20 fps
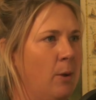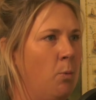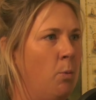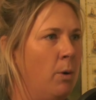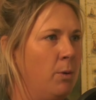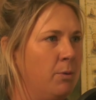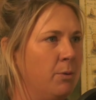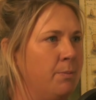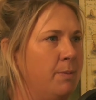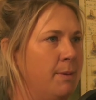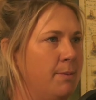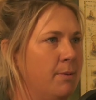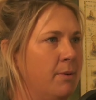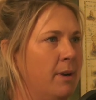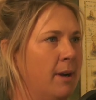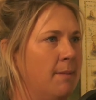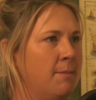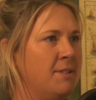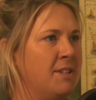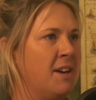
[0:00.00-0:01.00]
what would people
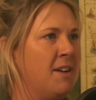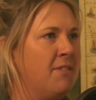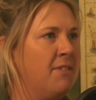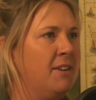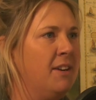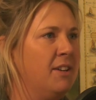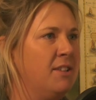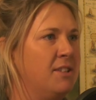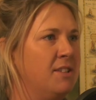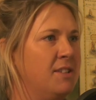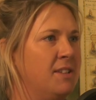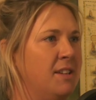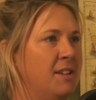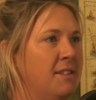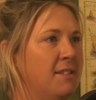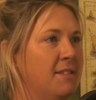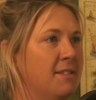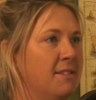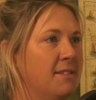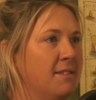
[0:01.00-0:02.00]
come to Africa to see?